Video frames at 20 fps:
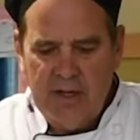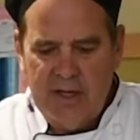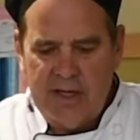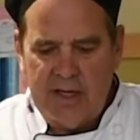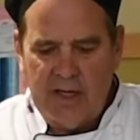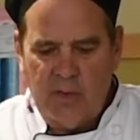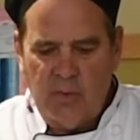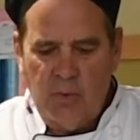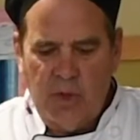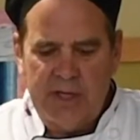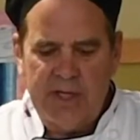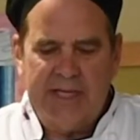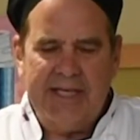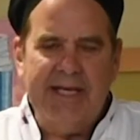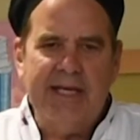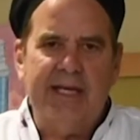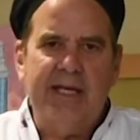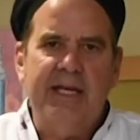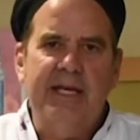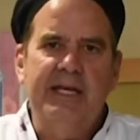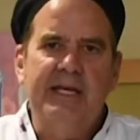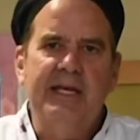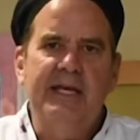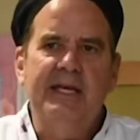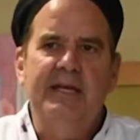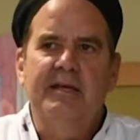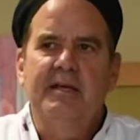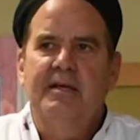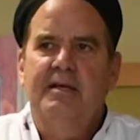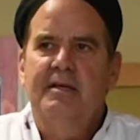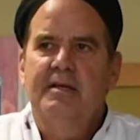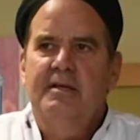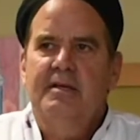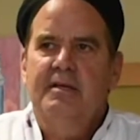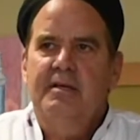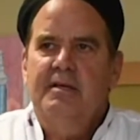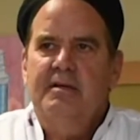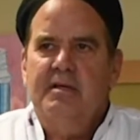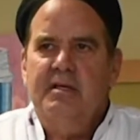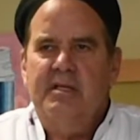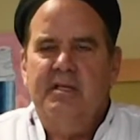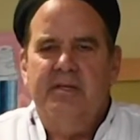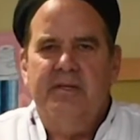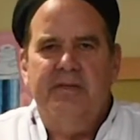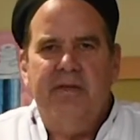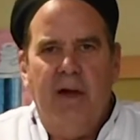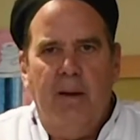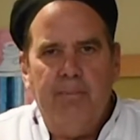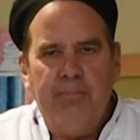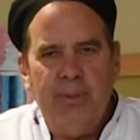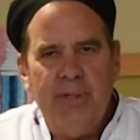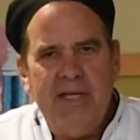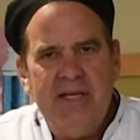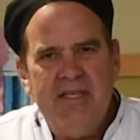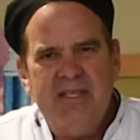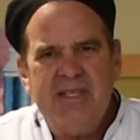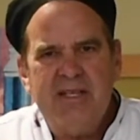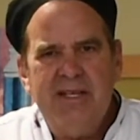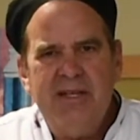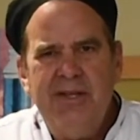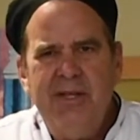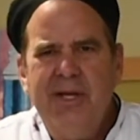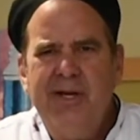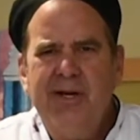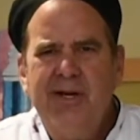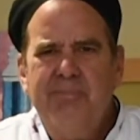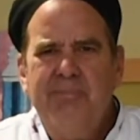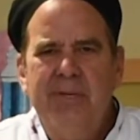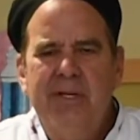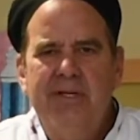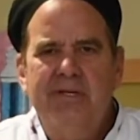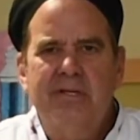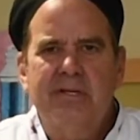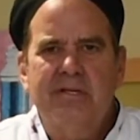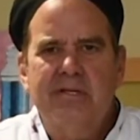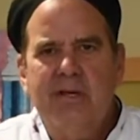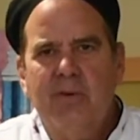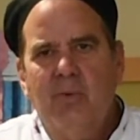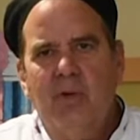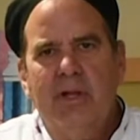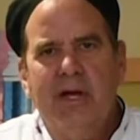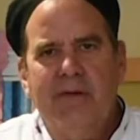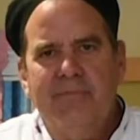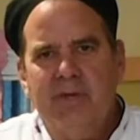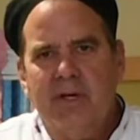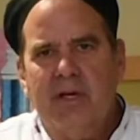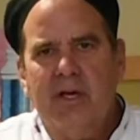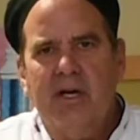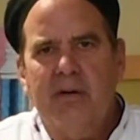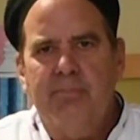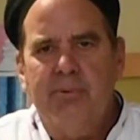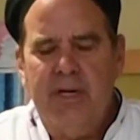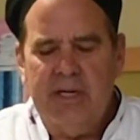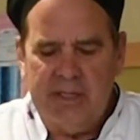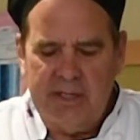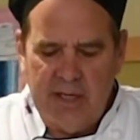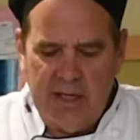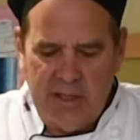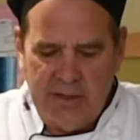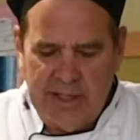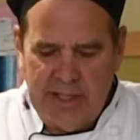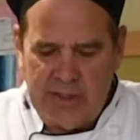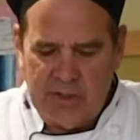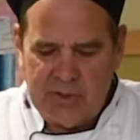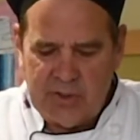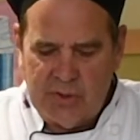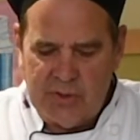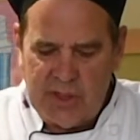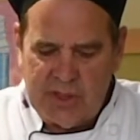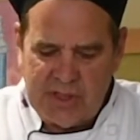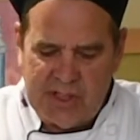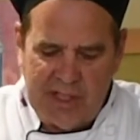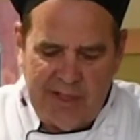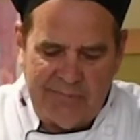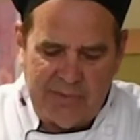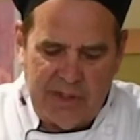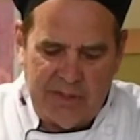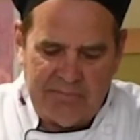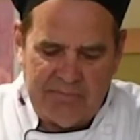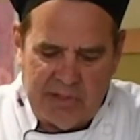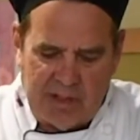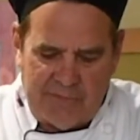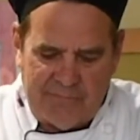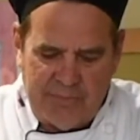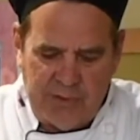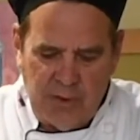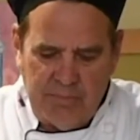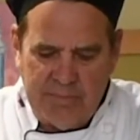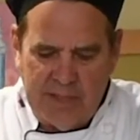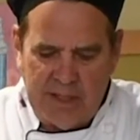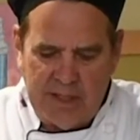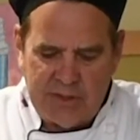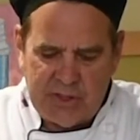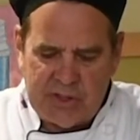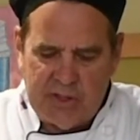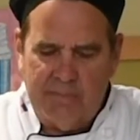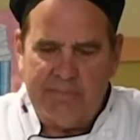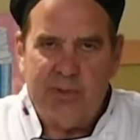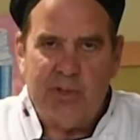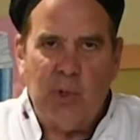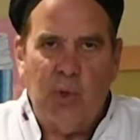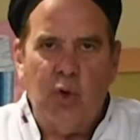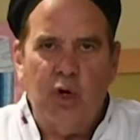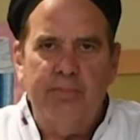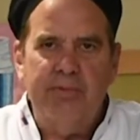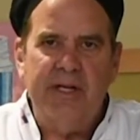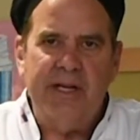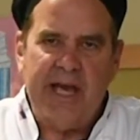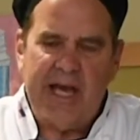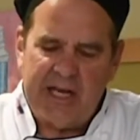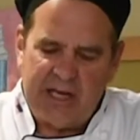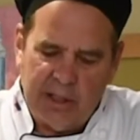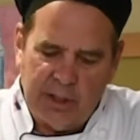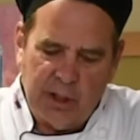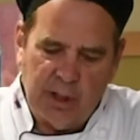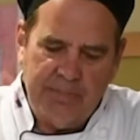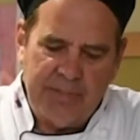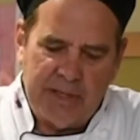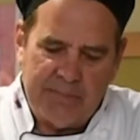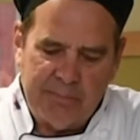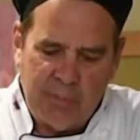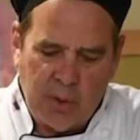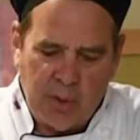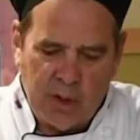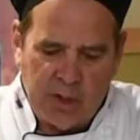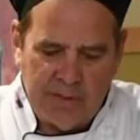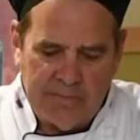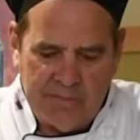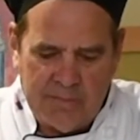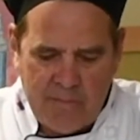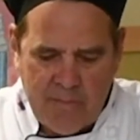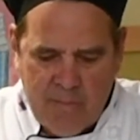I don't want to get any dumplings in there, pieces that we'll have to kind of break down later. So just give it a few minutes to absorb and add a little bit more.